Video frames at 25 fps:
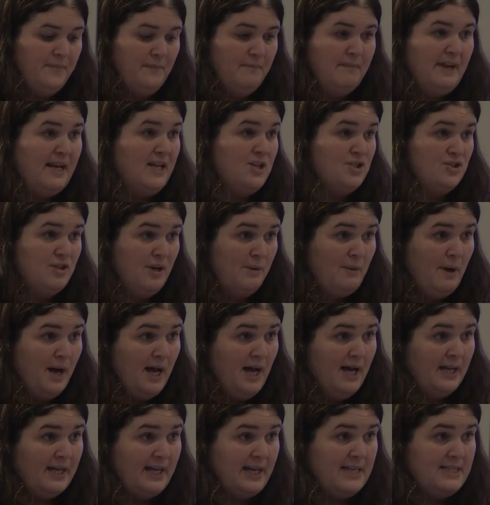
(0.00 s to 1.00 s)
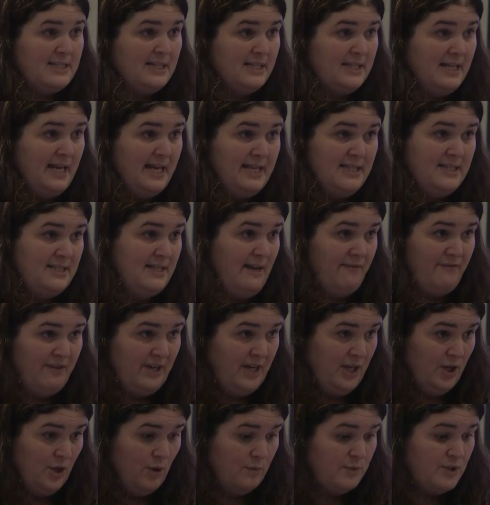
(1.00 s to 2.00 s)
Military work is
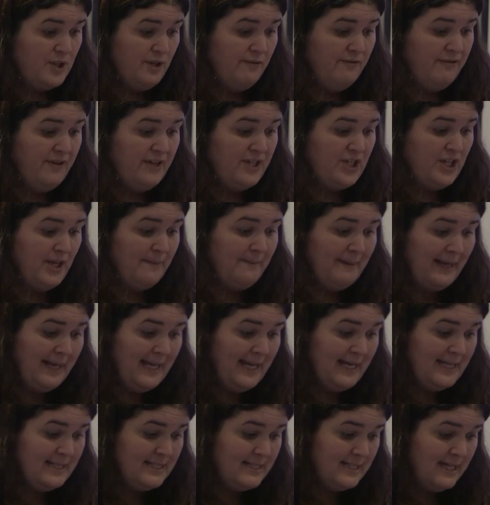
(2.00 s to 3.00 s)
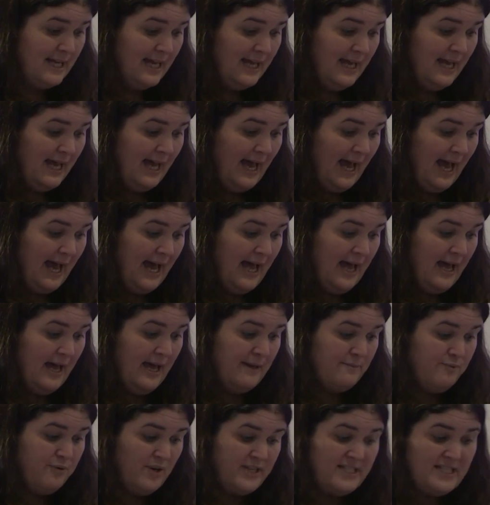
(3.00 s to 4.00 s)
definitely an option for GPs.
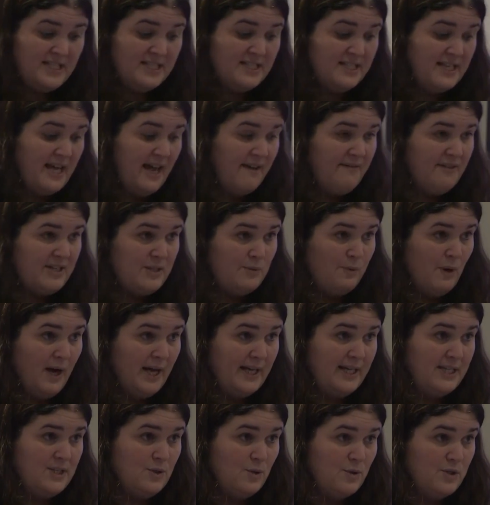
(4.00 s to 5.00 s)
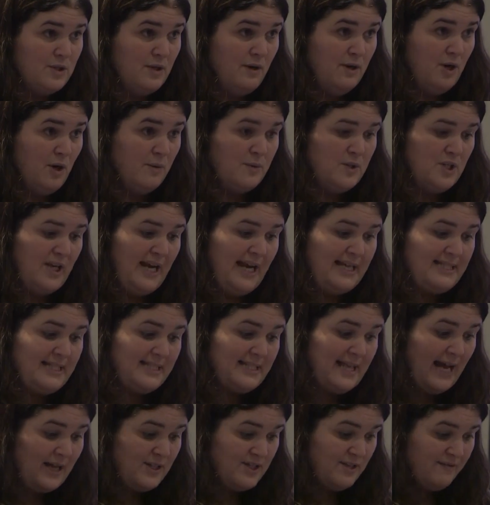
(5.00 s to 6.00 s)
Prison service work is also an option, as
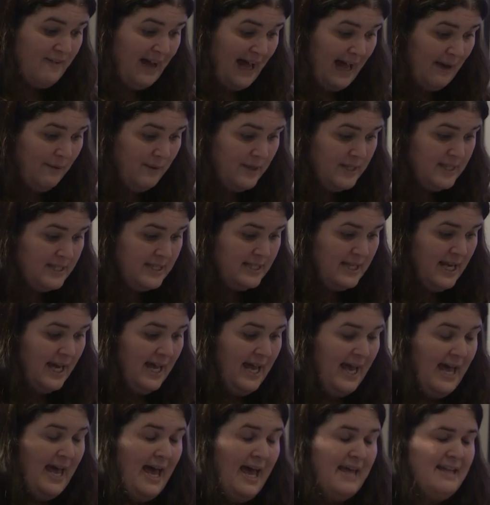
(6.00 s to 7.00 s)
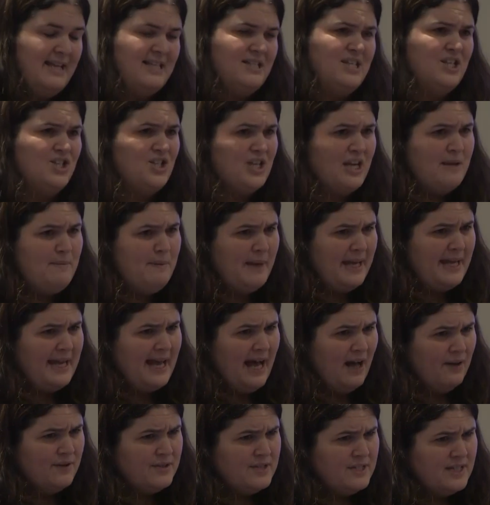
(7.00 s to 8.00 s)
is out of hours. There's the GP
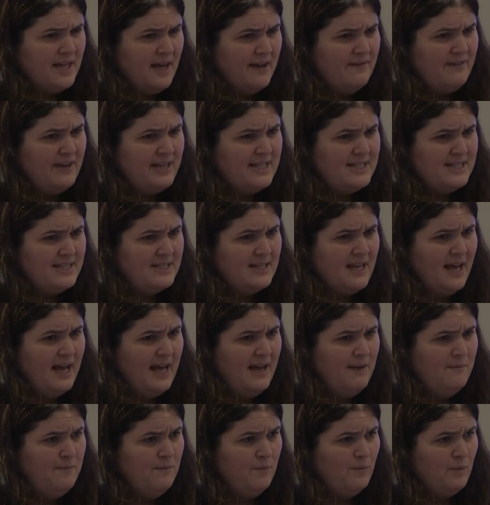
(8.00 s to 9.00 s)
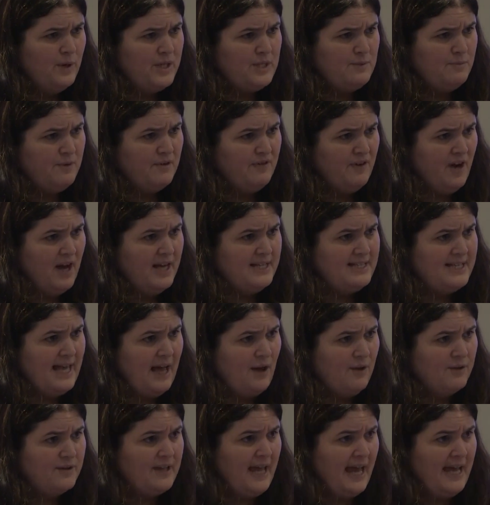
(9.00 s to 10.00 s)
health service, which provides
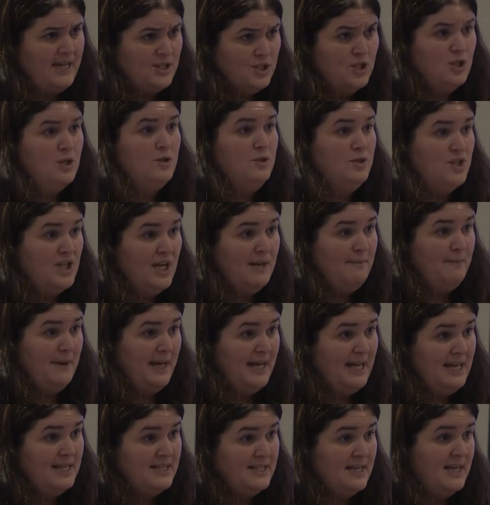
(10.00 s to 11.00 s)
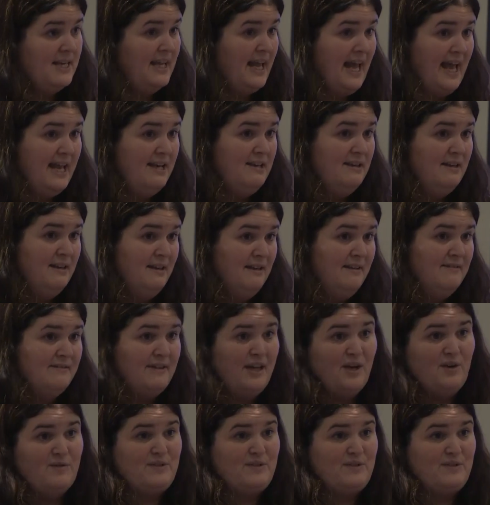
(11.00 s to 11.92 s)
healthcare to GPs, and again, they